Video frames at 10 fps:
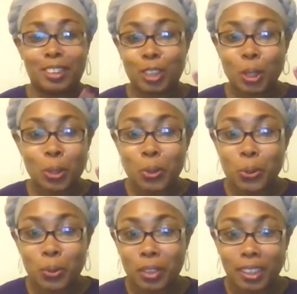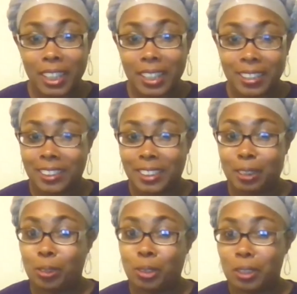Two things
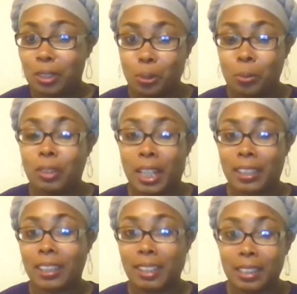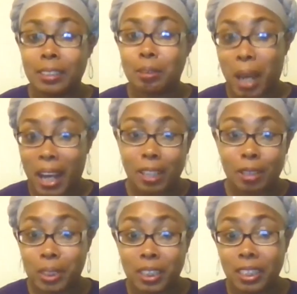that you can do that can get some
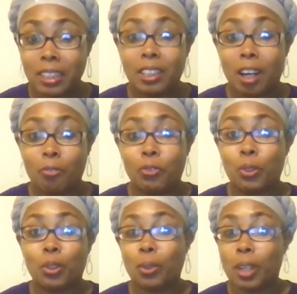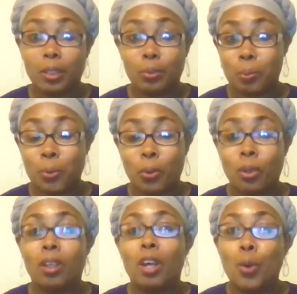items deleted off your credit
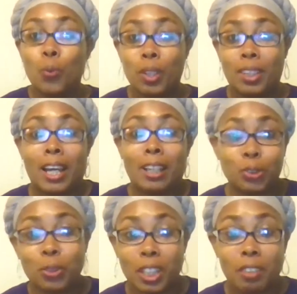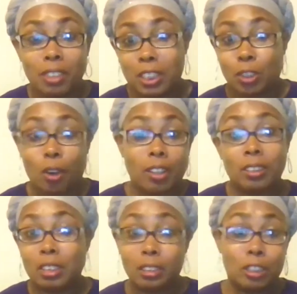report without you even
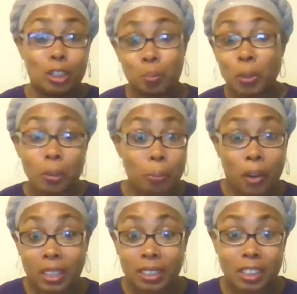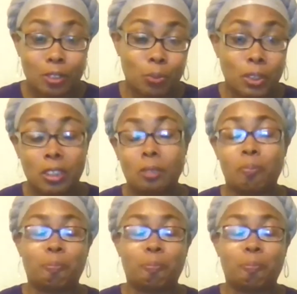starting the disputing process, which